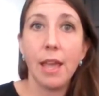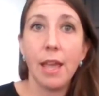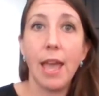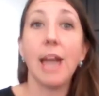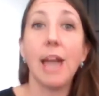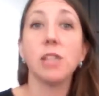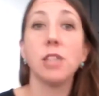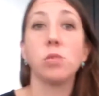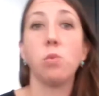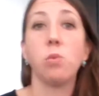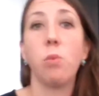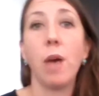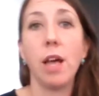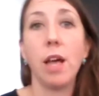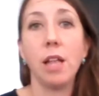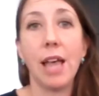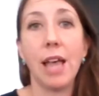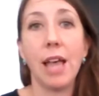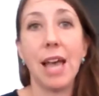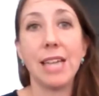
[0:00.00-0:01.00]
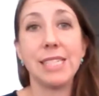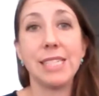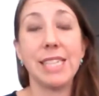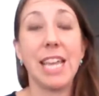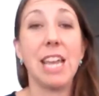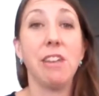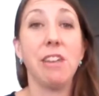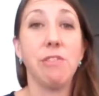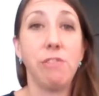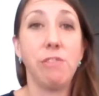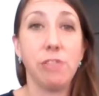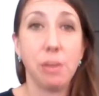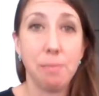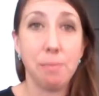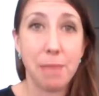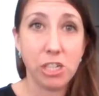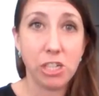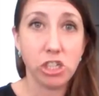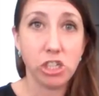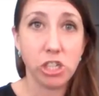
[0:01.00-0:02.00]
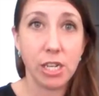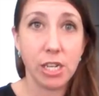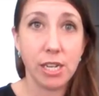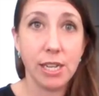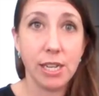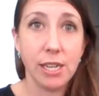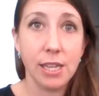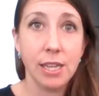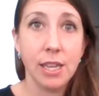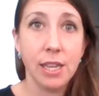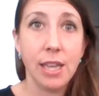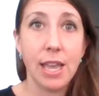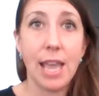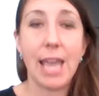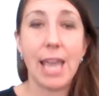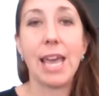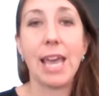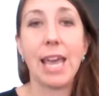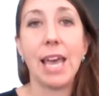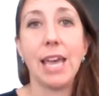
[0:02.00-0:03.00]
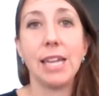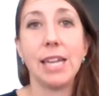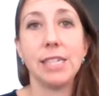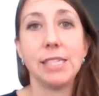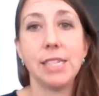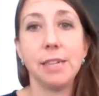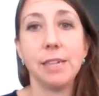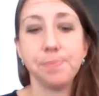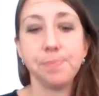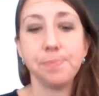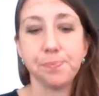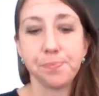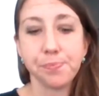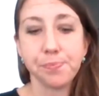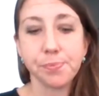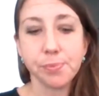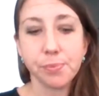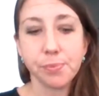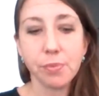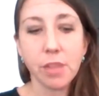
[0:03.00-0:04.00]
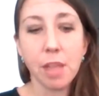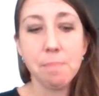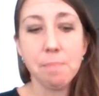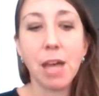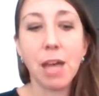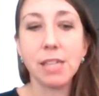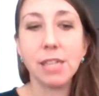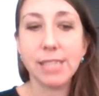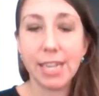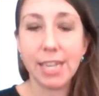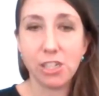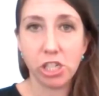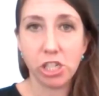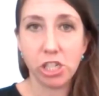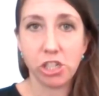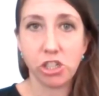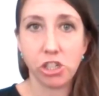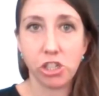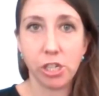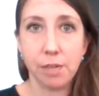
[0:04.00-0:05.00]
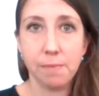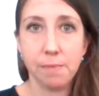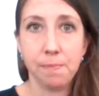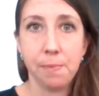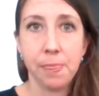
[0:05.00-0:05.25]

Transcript: as well as inflammation and maldigestion.